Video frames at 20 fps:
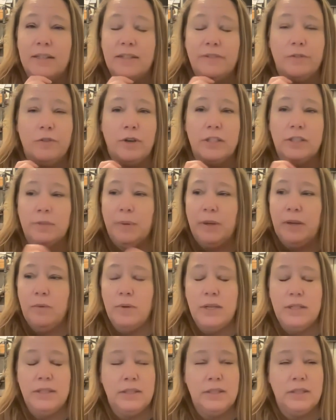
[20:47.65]
If a recipe
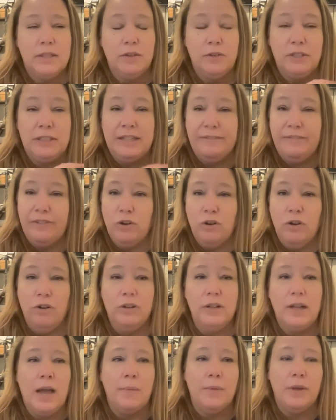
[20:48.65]
was
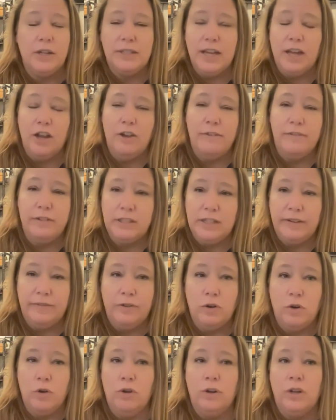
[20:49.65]
difficult, I'm going to tell you if it's
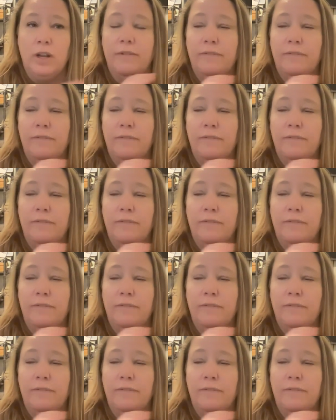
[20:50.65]
difficult.